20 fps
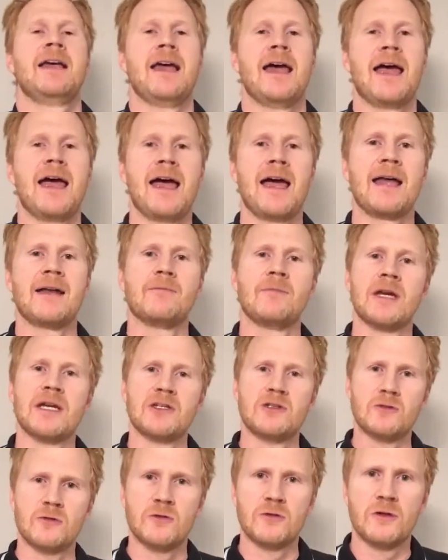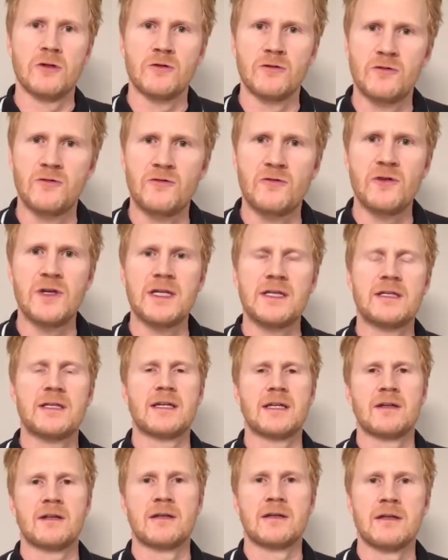and make sure your feet
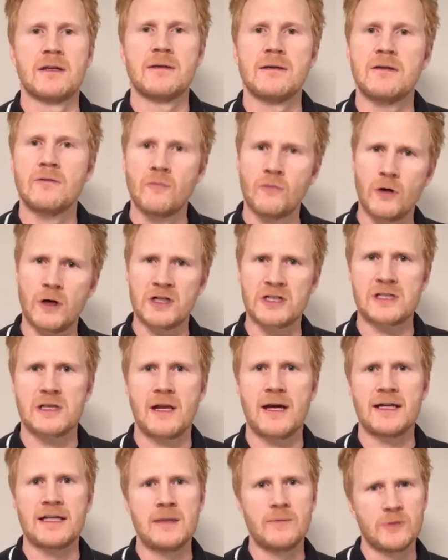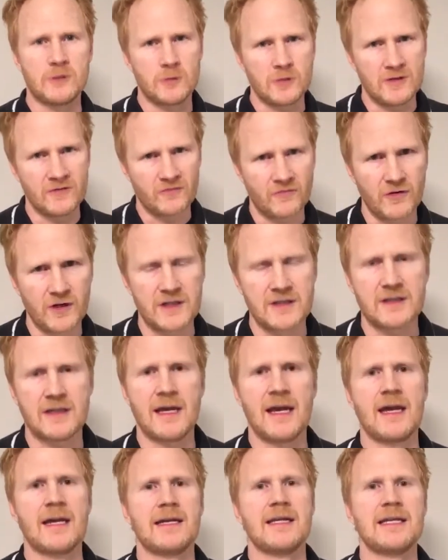can rock slightly between front
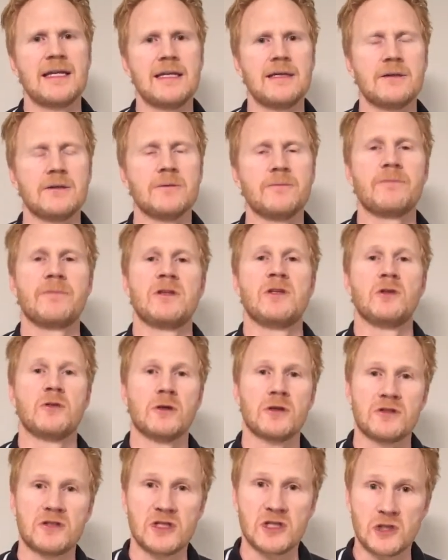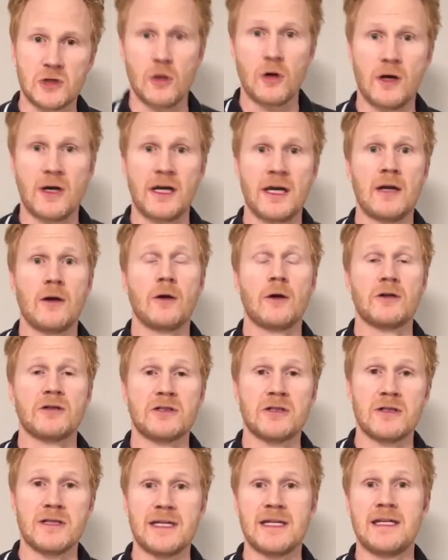and heel. You're not just locking
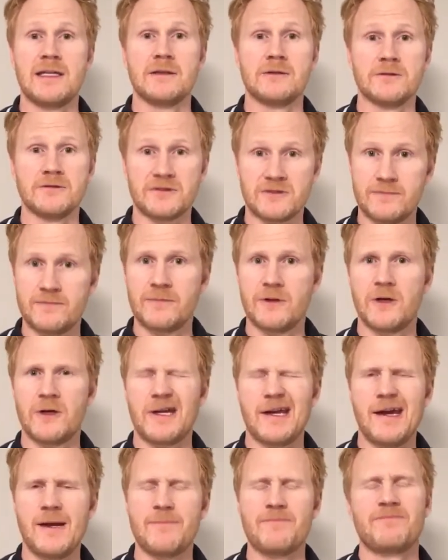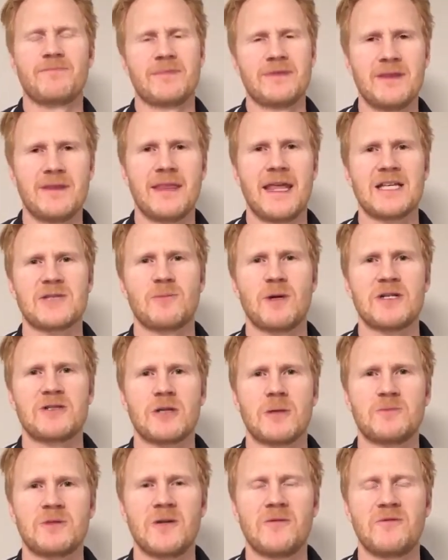onto the heels. Okay. That's my
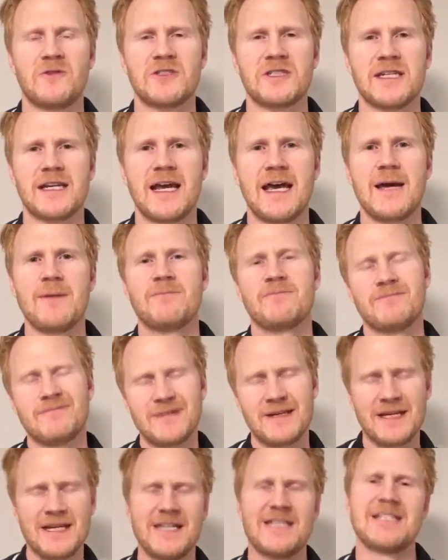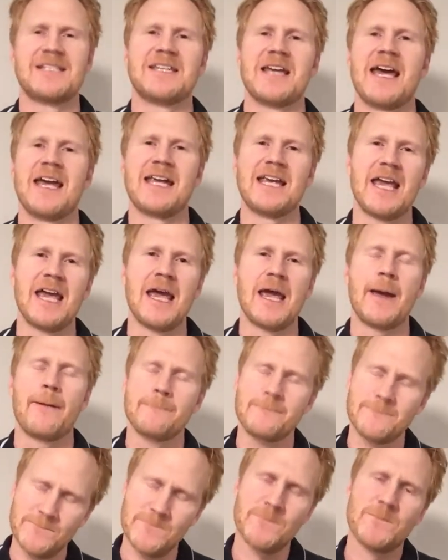top tip for today. Take care.
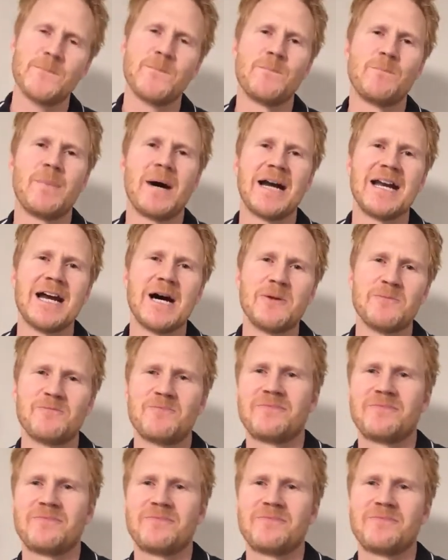Bye now.